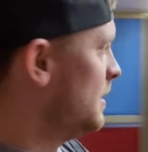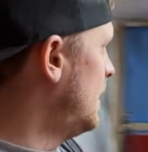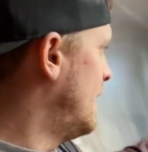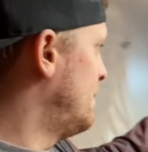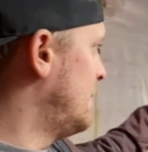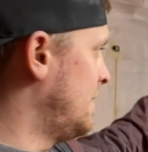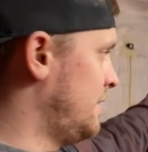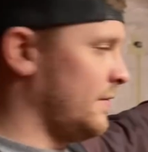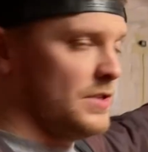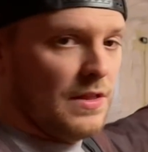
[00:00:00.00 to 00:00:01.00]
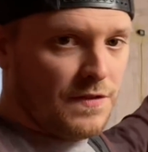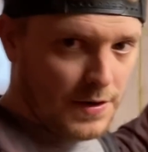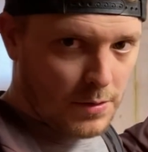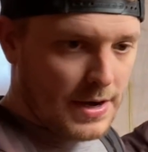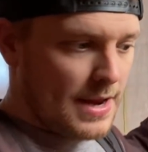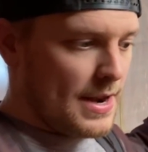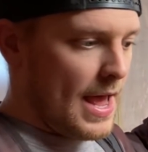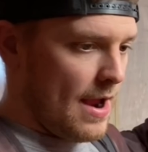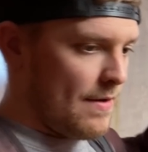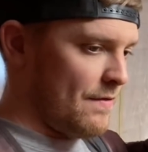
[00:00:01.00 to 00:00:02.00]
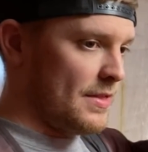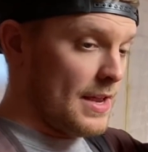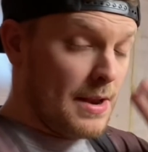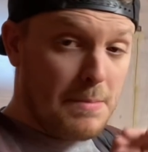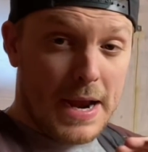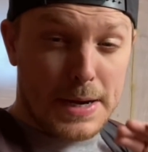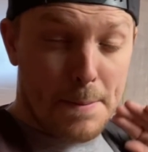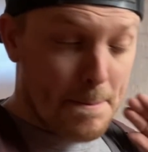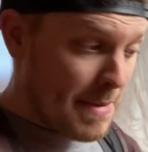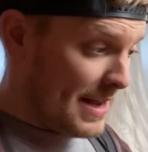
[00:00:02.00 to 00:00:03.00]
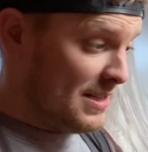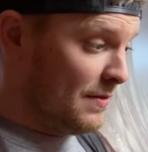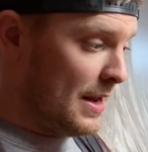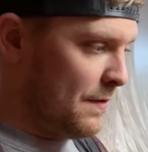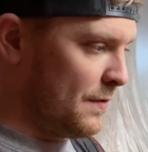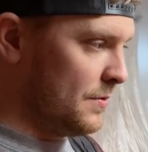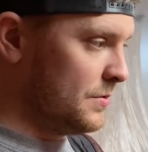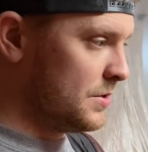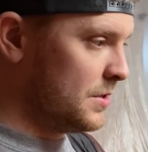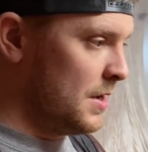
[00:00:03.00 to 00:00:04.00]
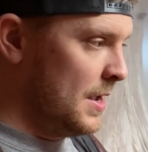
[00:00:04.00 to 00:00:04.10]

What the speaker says: and obviously the filtered in air and everything, it made a massive difference.